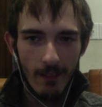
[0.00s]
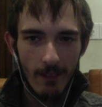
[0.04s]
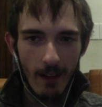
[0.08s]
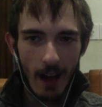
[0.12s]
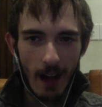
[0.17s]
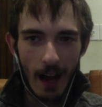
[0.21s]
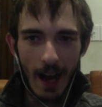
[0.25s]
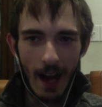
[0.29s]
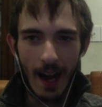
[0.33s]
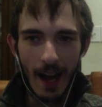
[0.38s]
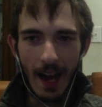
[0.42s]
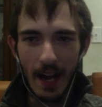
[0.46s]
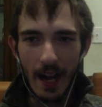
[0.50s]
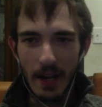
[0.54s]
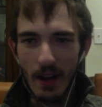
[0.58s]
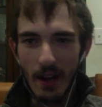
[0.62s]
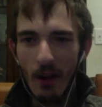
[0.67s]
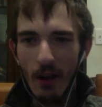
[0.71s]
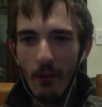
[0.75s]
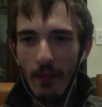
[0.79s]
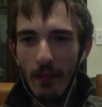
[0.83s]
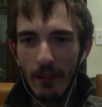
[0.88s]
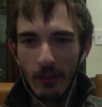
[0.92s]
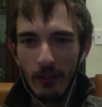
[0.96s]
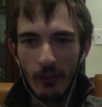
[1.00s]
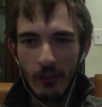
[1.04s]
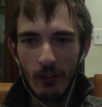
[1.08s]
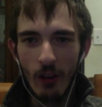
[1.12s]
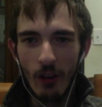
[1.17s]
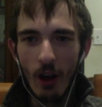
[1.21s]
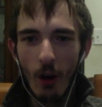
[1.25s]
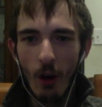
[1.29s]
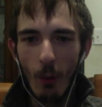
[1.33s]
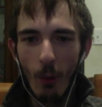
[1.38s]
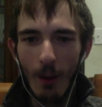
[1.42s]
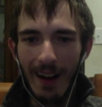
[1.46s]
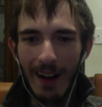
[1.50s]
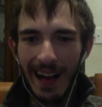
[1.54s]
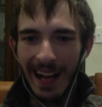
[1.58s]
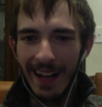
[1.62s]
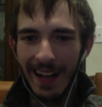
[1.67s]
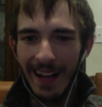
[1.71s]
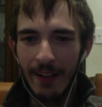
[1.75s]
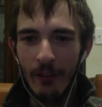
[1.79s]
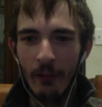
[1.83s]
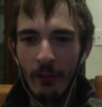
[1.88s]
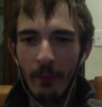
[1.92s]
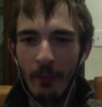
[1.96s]
I know that So What
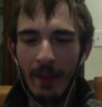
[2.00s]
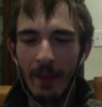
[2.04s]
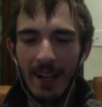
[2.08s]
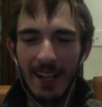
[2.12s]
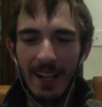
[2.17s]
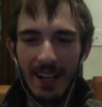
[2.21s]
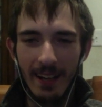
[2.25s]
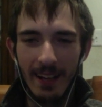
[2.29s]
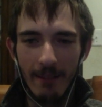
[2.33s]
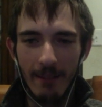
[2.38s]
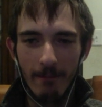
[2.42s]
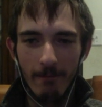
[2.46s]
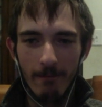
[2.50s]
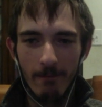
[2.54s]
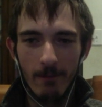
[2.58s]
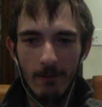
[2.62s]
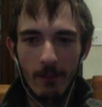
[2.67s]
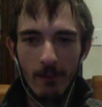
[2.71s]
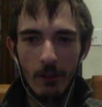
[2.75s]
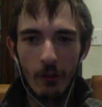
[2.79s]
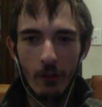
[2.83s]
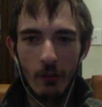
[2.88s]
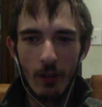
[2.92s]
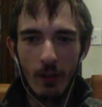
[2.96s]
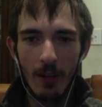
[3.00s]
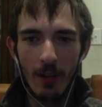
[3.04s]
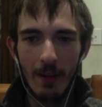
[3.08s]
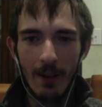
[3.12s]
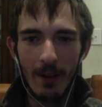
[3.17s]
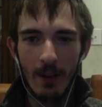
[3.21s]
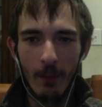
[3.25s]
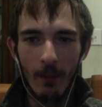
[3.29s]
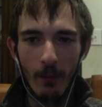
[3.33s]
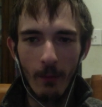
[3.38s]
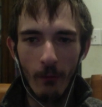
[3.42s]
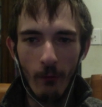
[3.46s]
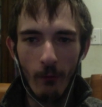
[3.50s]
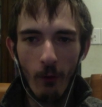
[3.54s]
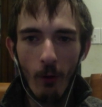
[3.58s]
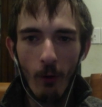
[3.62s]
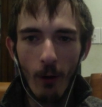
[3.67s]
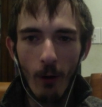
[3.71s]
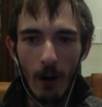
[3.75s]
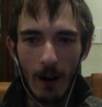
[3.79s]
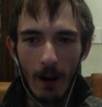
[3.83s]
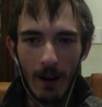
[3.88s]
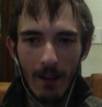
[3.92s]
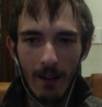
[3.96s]
has been in the stream here
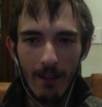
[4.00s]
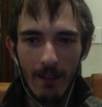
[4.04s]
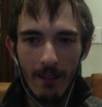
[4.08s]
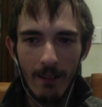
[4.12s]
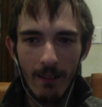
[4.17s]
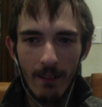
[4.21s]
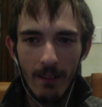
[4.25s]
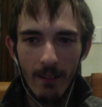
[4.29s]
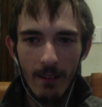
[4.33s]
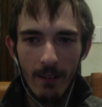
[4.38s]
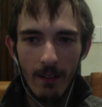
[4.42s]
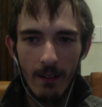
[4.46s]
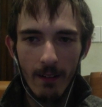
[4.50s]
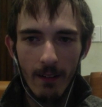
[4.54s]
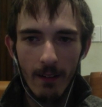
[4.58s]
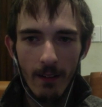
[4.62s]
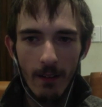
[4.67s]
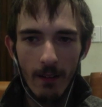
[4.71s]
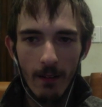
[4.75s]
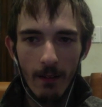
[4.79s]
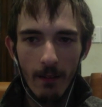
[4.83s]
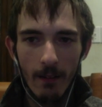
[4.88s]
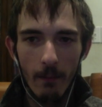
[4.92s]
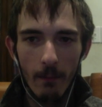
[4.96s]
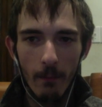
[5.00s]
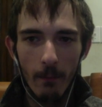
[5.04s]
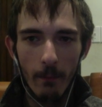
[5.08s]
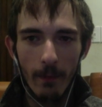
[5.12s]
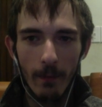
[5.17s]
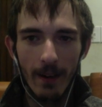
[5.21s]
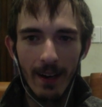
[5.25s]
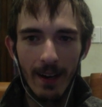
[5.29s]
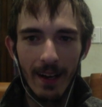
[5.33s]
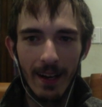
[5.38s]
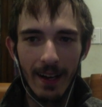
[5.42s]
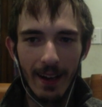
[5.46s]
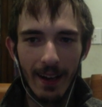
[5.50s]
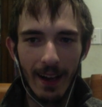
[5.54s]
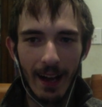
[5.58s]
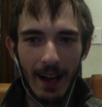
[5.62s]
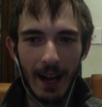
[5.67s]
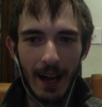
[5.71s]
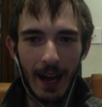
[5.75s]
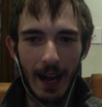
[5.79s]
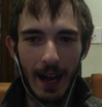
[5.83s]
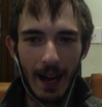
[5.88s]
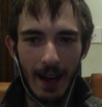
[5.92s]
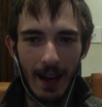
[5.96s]
before, but,
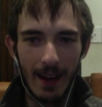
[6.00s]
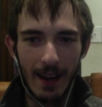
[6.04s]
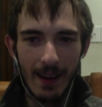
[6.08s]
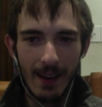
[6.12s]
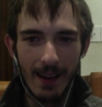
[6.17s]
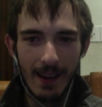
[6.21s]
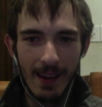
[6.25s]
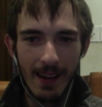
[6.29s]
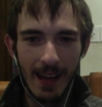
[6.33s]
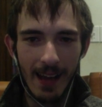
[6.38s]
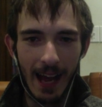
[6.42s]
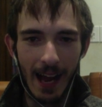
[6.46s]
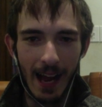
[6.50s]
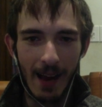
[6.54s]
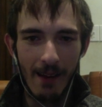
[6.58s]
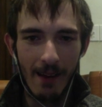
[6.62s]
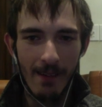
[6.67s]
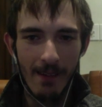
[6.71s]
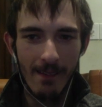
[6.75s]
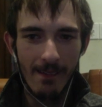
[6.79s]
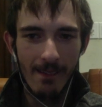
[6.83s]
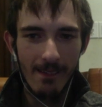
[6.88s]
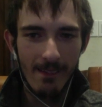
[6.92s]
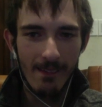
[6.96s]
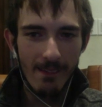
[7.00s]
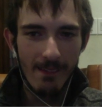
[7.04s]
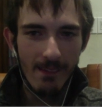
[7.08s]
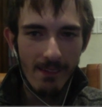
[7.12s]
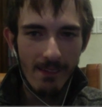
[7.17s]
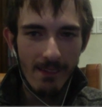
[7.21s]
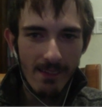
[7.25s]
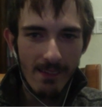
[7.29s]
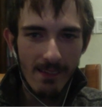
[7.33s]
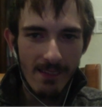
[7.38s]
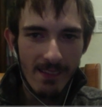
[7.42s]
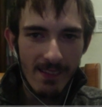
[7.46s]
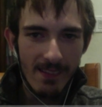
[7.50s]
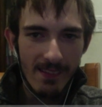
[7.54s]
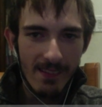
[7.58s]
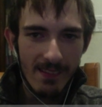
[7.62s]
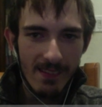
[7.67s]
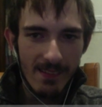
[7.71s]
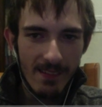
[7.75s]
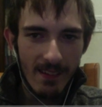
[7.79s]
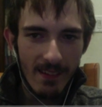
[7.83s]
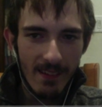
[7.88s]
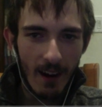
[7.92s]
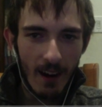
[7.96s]
yeah.
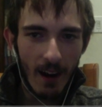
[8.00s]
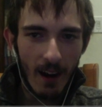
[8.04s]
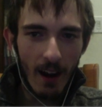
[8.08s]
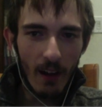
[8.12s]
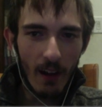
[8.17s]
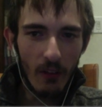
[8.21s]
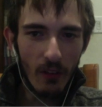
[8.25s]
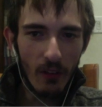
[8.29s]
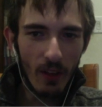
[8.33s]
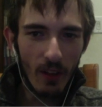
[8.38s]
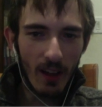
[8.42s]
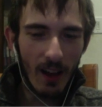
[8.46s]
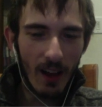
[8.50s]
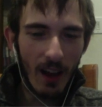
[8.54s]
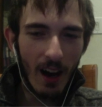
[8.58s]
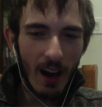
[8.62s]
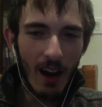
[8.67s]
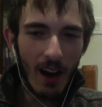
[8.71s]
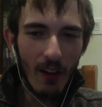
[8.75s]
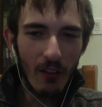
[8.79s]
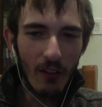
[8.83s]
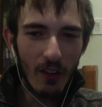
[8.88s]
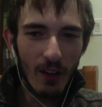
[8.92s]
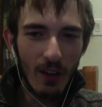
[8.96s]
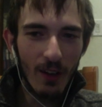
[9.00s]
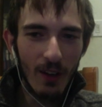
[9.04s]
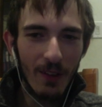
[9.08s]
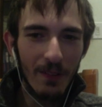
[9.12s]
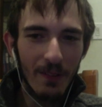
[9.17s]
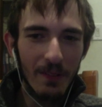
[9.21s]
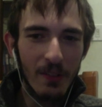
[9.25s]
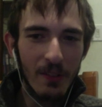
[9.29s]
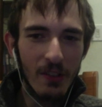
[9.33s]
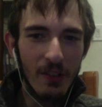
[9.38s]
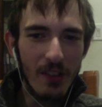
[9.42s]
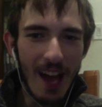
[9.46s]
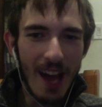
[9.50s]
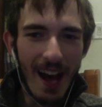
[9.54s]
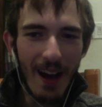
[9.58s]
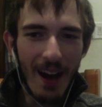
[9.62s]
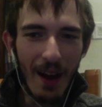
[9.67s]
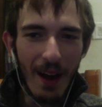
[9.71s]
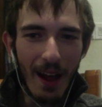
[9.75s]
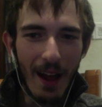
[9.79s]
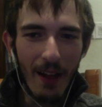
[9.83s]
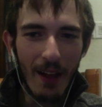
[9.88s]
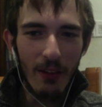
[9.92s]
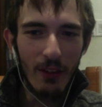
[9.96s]
Also,
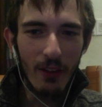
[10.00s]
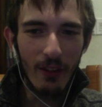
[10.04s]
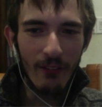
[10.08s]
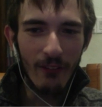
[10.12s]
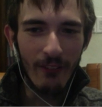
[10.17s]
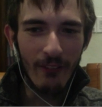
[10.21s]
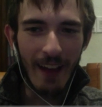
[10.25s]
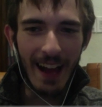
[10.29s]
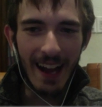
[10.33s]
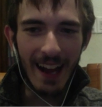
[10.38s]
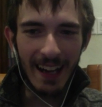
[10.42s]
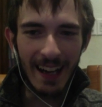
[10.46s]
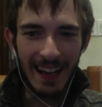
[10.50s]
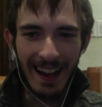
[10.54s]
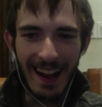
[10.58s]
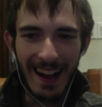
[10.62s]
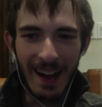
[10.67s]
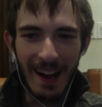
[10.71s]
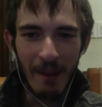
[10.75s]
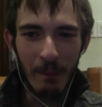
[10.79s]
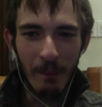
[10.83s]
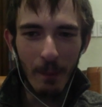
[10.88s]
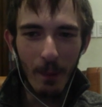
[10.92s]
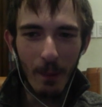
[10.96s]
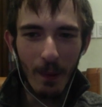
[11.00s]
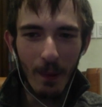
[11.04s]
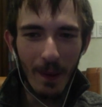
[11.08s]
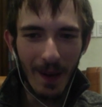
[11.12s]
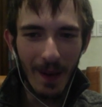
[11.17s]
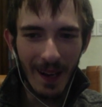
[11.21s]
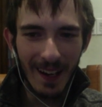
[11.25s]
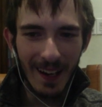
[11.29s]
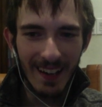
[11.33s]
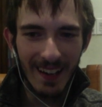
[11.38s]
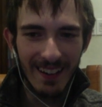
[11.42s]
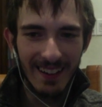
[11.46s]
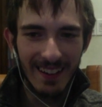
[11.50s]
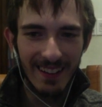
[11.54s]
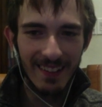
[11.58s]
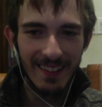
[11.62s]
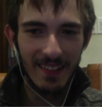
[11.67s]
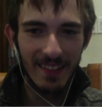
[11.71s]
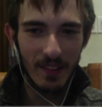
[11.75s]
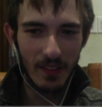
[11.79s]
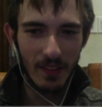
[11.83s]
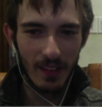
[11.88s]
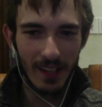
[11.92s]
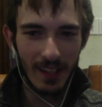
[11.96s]
shout out to Fat Keck Boy.
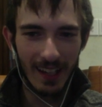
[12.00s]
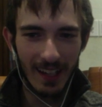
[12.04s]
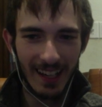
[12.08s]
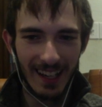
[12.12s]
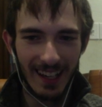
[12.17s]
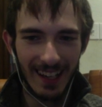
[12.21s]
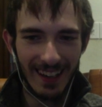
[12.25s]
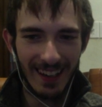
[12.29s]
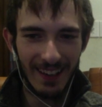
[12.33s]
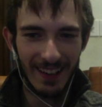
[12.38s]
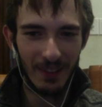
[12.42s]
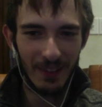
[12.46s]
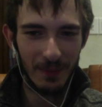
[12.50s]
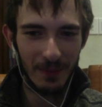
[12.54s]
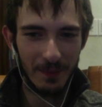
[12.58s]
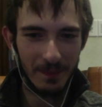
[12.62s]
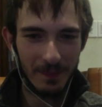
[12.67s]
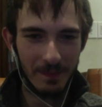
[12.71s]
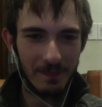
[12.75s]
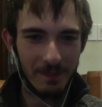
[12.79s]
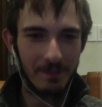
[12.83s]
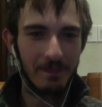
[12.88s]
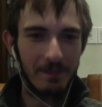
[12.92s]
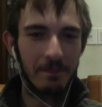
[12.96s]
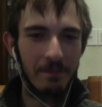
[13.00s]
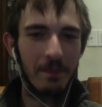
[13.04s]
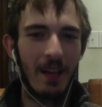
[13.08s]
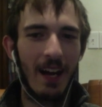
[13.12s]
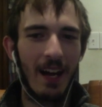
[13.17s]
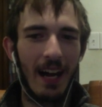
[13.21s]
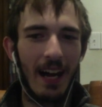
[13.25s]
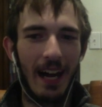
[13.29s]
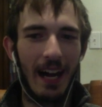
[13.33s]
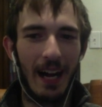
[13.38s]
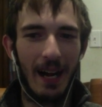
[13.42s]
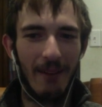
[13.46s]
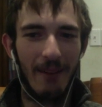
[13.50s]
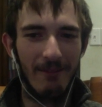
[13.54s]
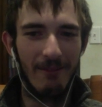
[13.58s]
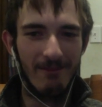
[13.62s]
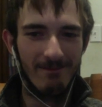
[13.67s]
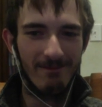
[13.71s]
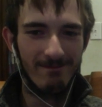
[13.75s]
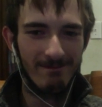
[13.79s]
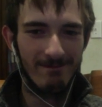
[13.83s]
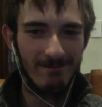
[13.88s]
So, um,